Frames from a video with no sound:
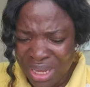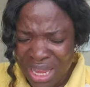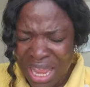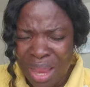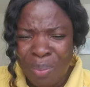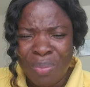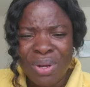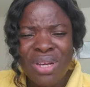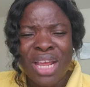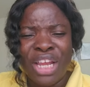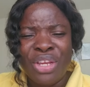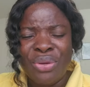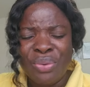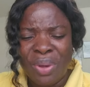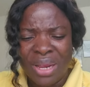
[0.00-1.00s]
I pray that
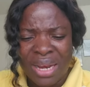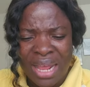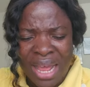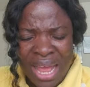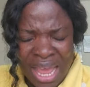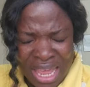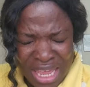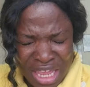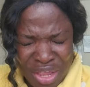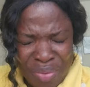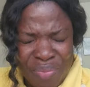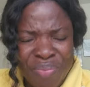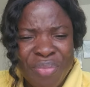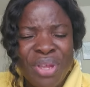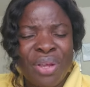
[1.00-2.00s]
you and I,
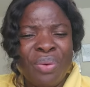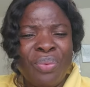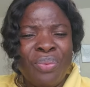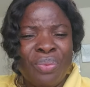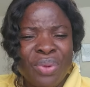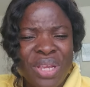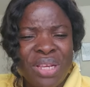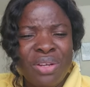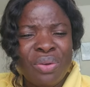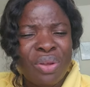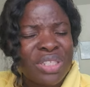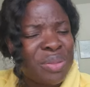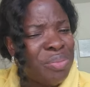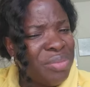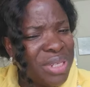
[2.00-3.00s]
may we
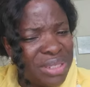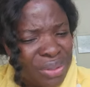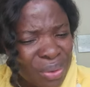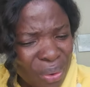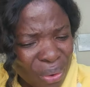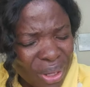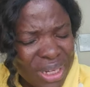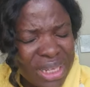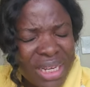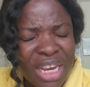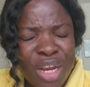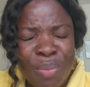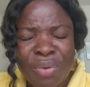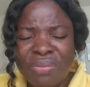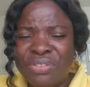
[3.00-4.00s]
not miss God in the
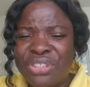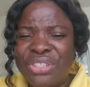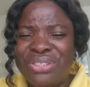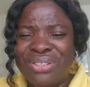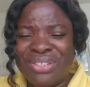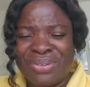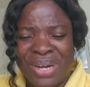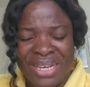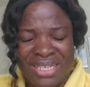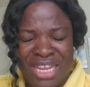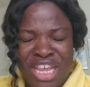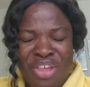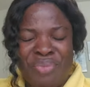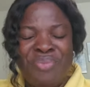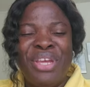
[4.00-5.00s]
name of Jesus Christ.
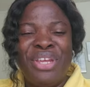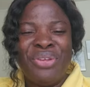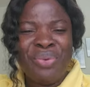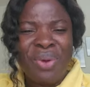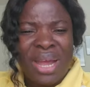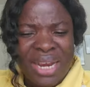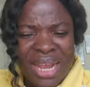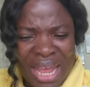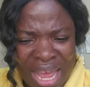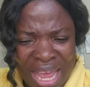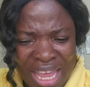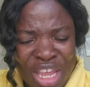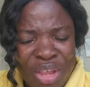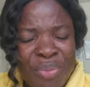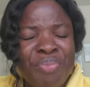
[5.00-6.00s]
May you and I,
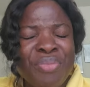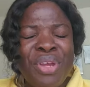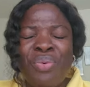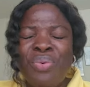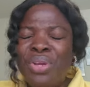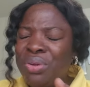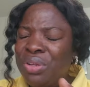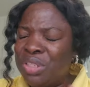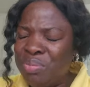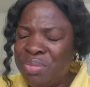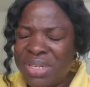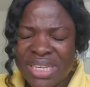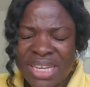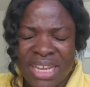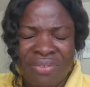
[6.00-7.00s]
may we not
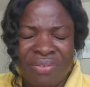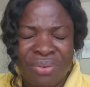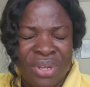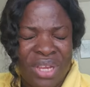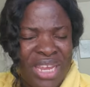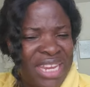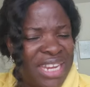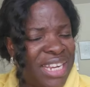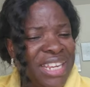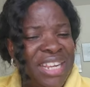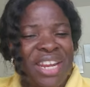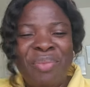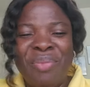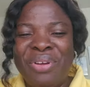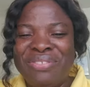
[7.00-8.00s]
miss heaven in the
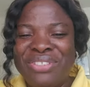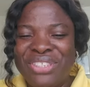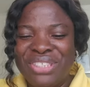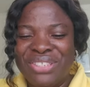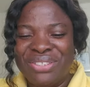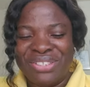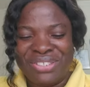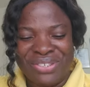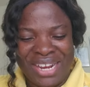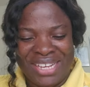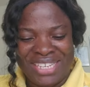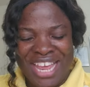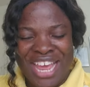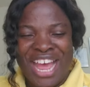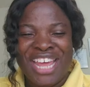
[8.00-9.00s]
name of Jesus Christ.
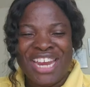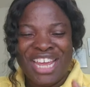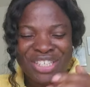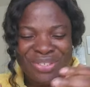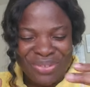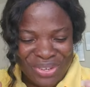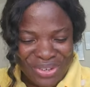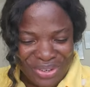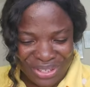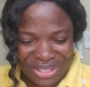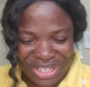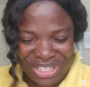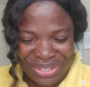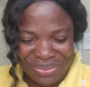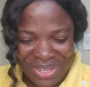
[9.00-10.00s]
And as we go
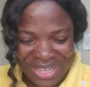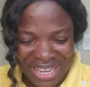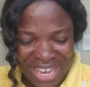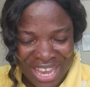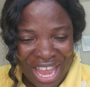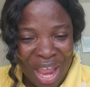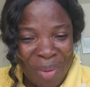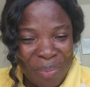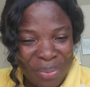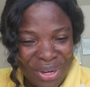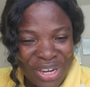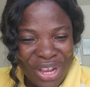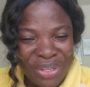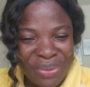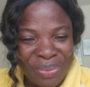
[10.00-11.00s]
this week, I pray
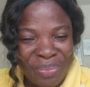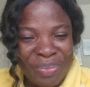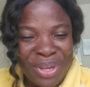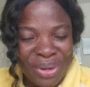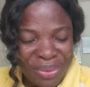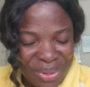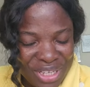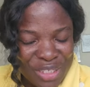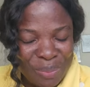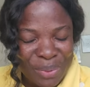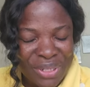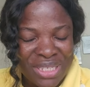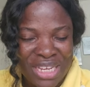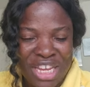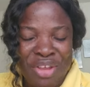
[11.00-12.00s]
that may Holy
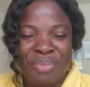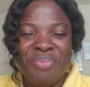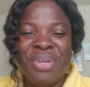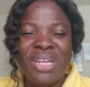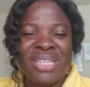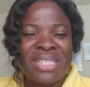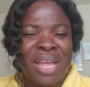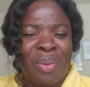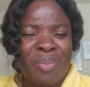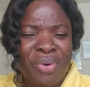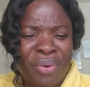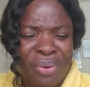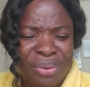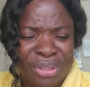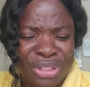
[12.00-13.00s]
Spirit minister more
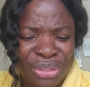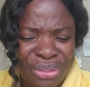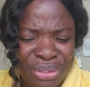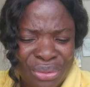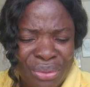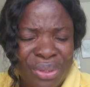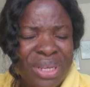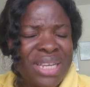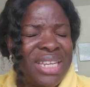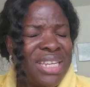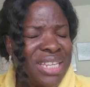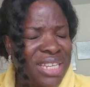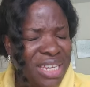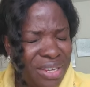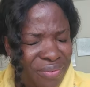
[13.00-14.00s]
unto you,
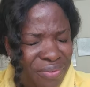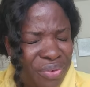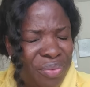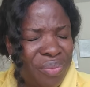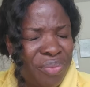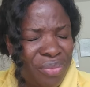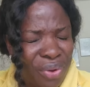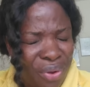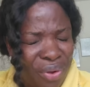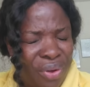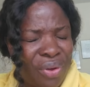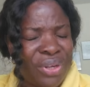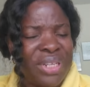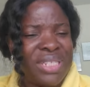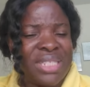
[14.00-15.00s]
give you more
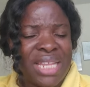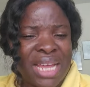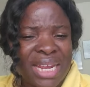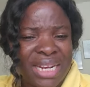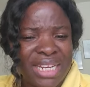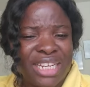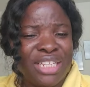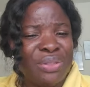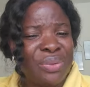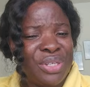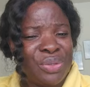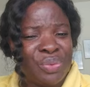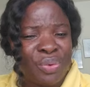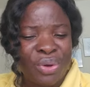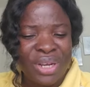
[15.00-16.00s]
understanding into His
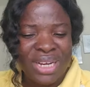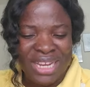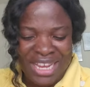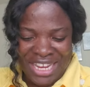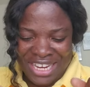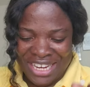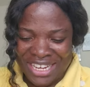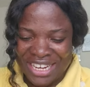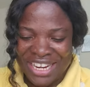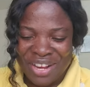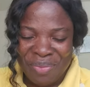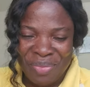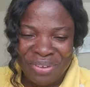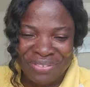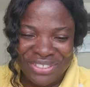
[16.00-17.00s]
word in the
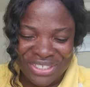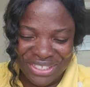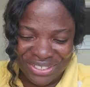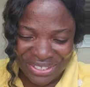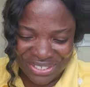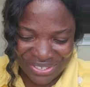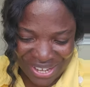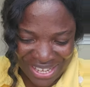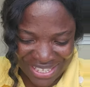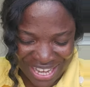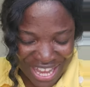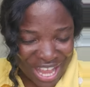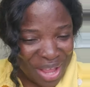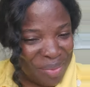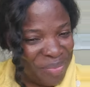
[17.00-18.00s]
name of Jesus Christ.
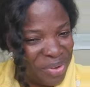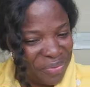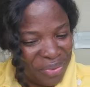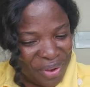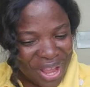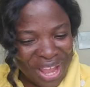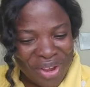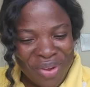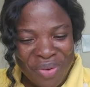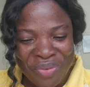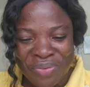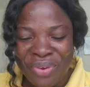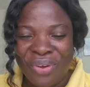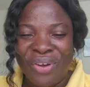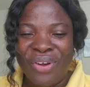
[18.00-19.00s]
And before I go,
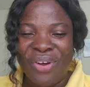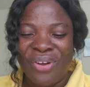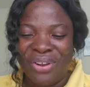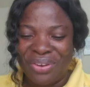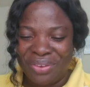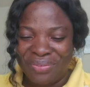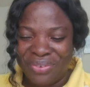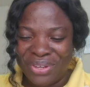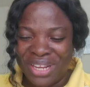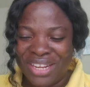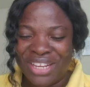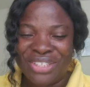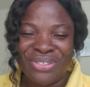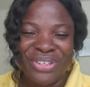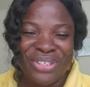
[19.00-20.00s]
for all of you that are
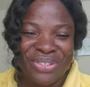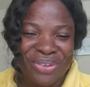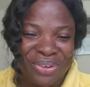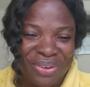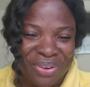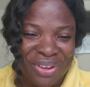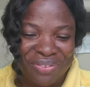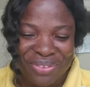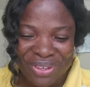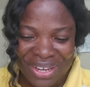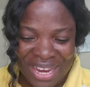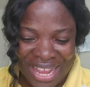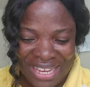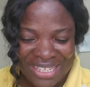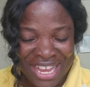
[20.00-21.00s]
showing your love, your
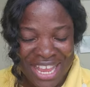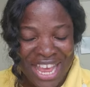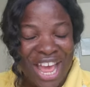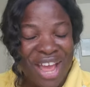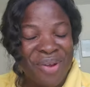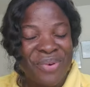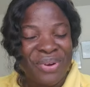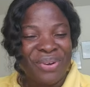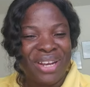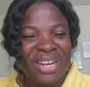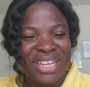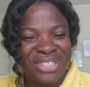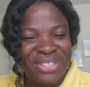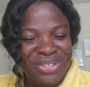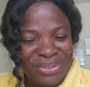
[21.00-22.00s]
likes, I want to
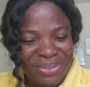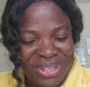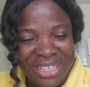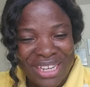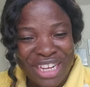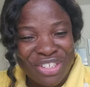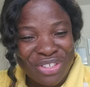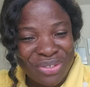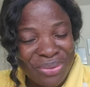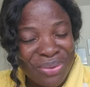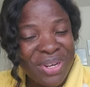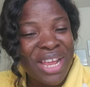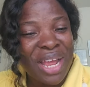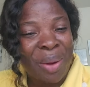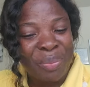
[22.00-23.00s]
let you know that I
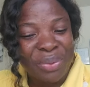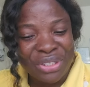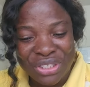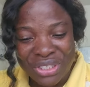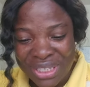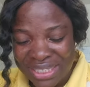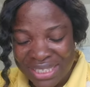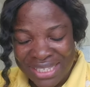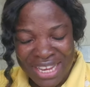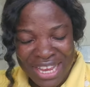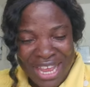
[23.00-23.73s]
truly appreciate it.